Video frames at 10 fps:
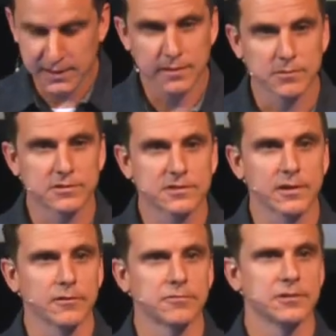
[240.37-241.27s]

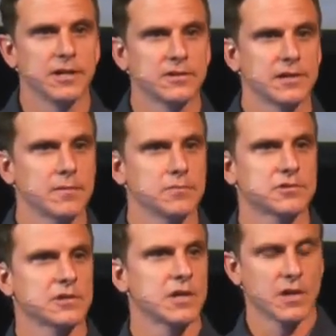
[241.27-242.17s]
himself
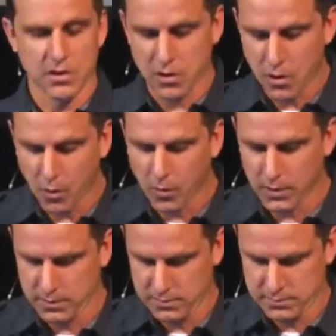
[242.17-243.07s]
tempts no one.